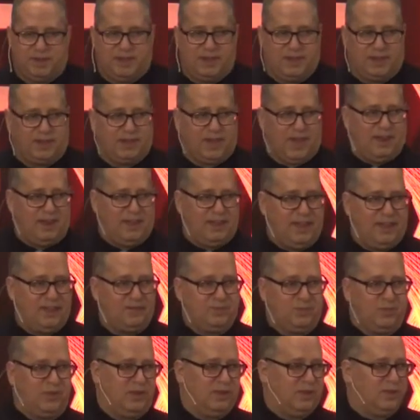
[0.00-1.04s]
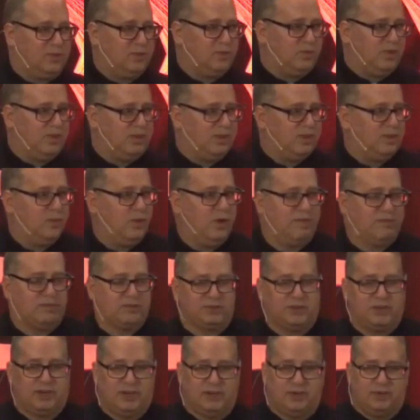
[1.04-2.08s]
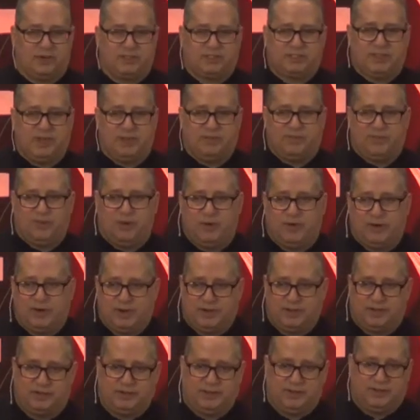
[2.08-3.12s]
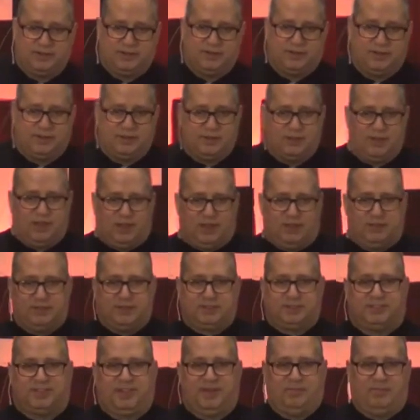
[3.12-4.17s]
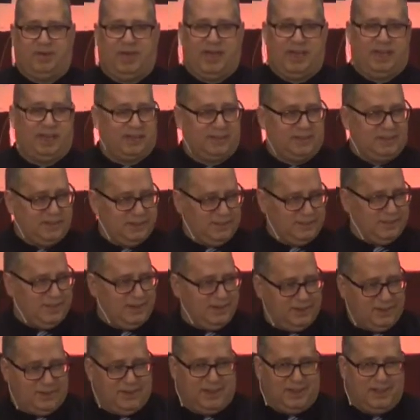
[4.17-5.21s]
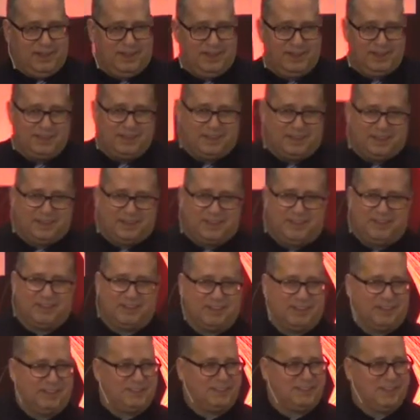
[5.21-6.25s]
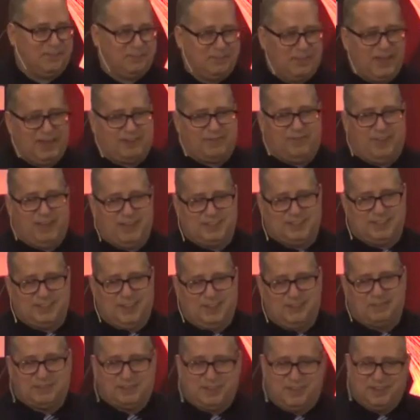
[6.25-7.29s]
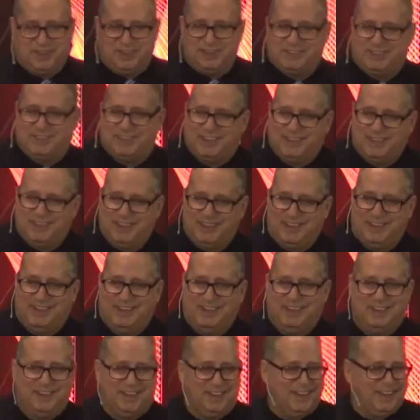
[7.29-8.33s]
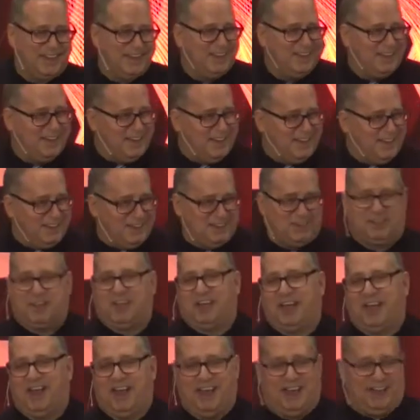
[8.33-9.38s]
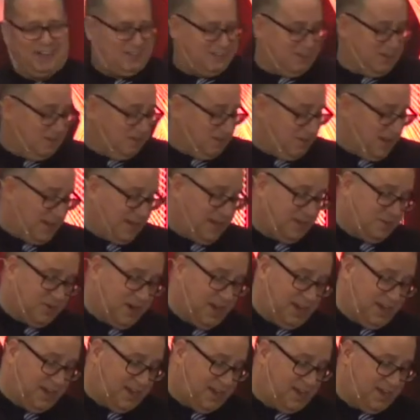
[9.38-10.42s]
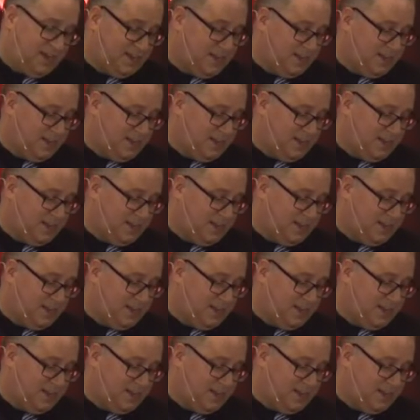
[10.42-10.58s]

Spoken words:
Yeah, kind of that, will whoever's going to do it step forward, and all of us step back, and Gil didn't step back fast enough, so he's the guy. So anyway,